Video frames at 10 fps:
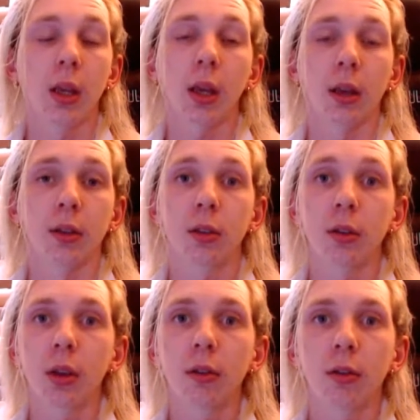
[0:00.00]
yeah, so
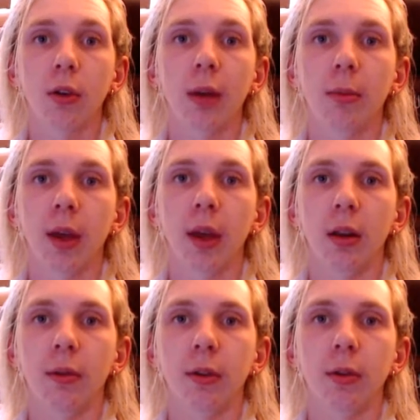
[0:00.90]
you can grab
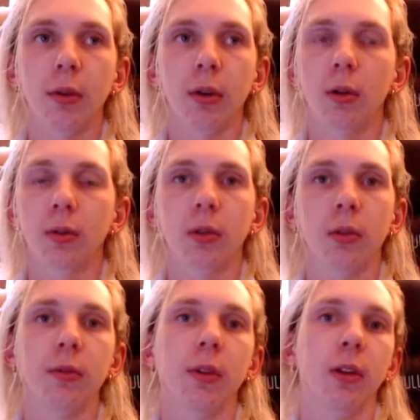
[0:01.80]
that if you're an old
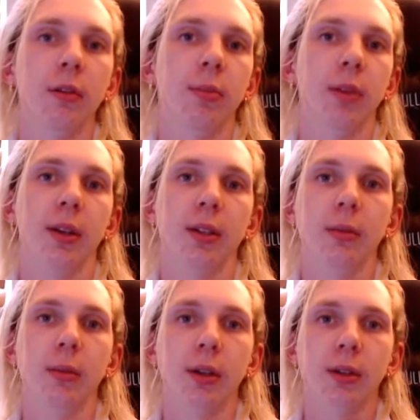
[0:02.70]
school fan of
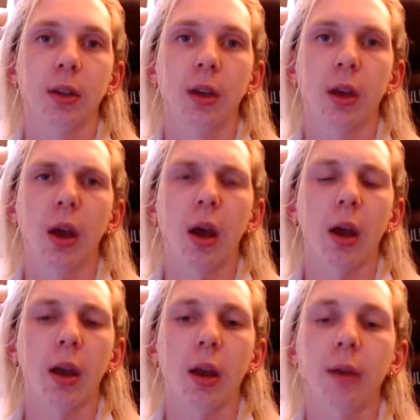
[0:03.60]
Blaster Master.
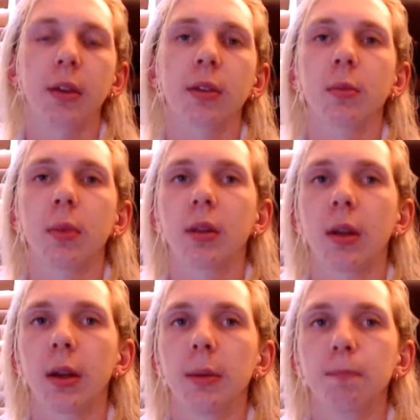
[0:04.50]
I have yet to pick
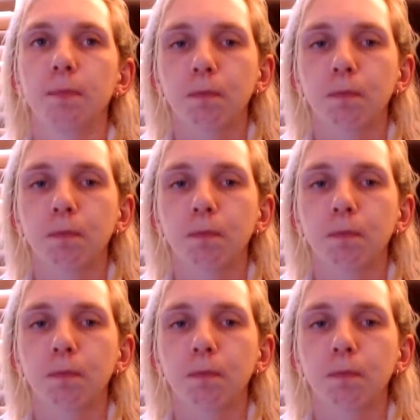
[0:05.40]
that up.